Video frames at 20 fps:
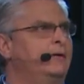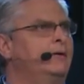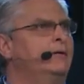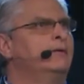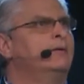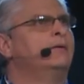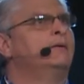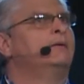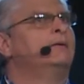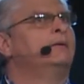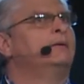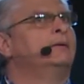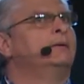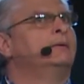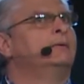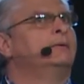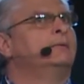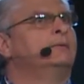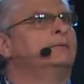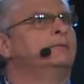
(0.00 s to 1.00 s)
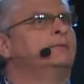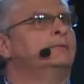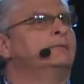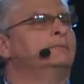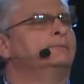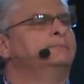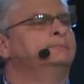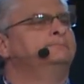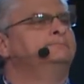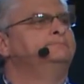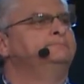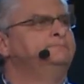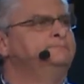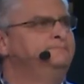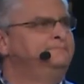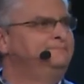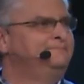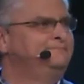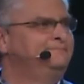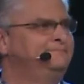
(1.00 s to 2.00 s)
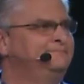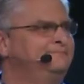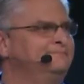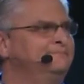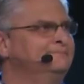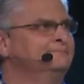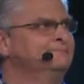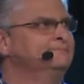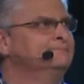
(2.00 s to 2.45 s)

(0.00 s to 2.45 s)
(silence)